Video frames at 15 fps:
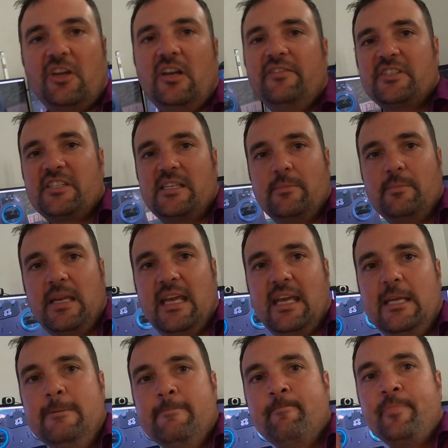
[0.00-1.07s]
don't have a sim
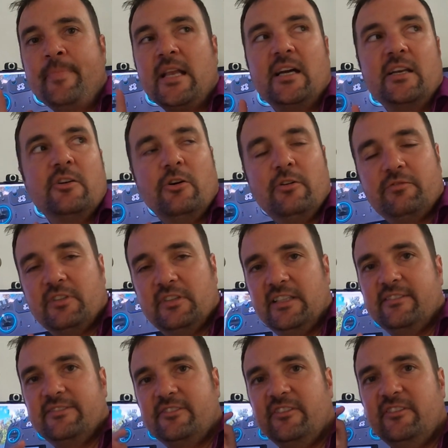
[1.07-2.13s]
key, not for
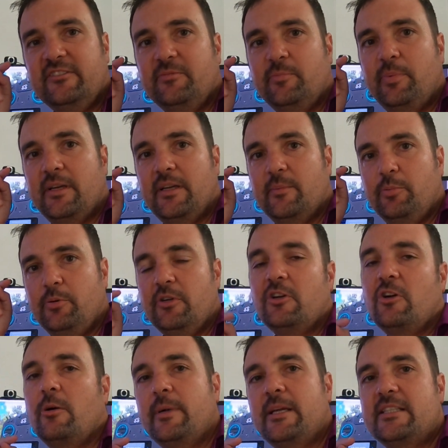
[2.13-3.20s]
liftoff, but put a
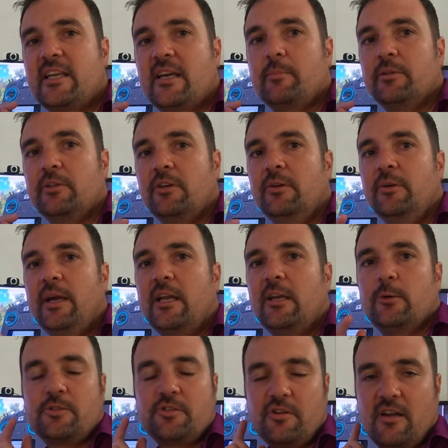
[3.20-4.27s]
comment down below and
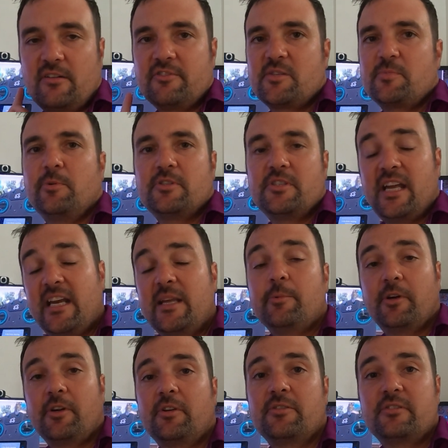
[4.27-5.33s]
I'll try and respond to
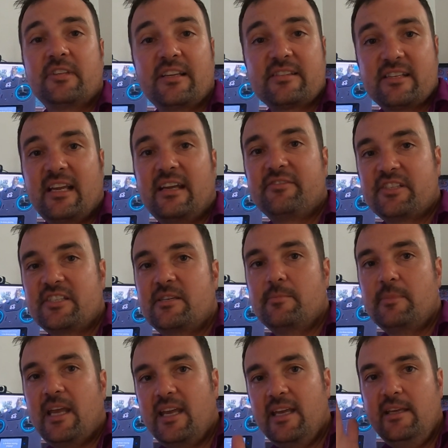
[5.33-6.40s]
anybody who doesn't have a SIM
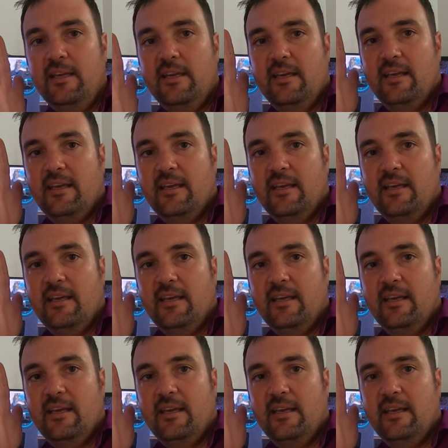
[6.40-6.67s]
key.